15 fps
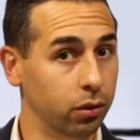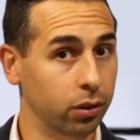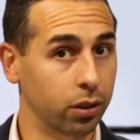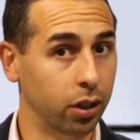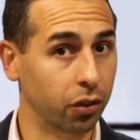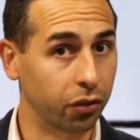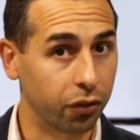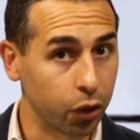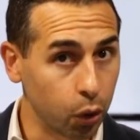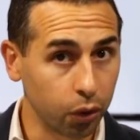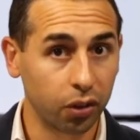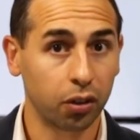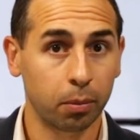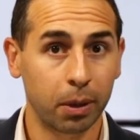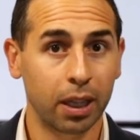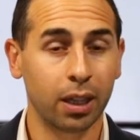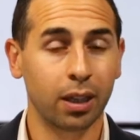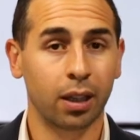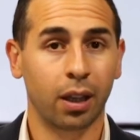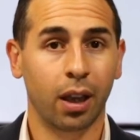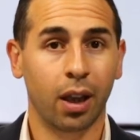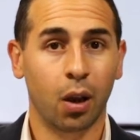confuses me
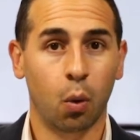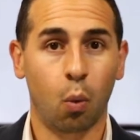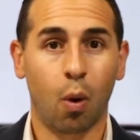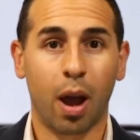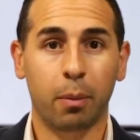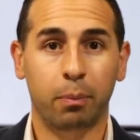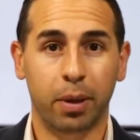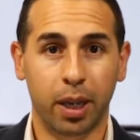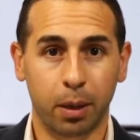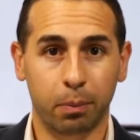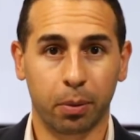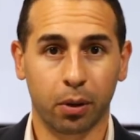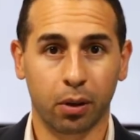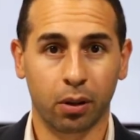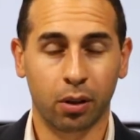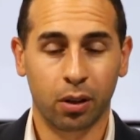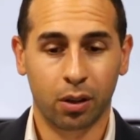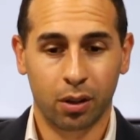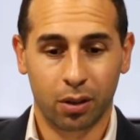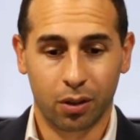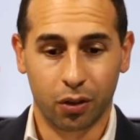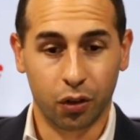why people
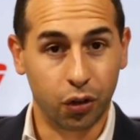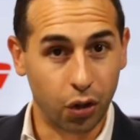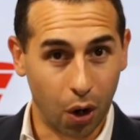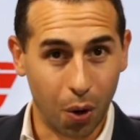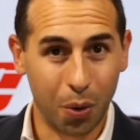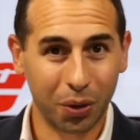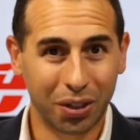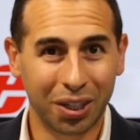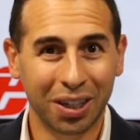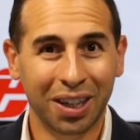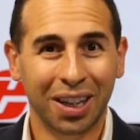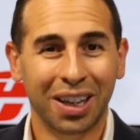don't.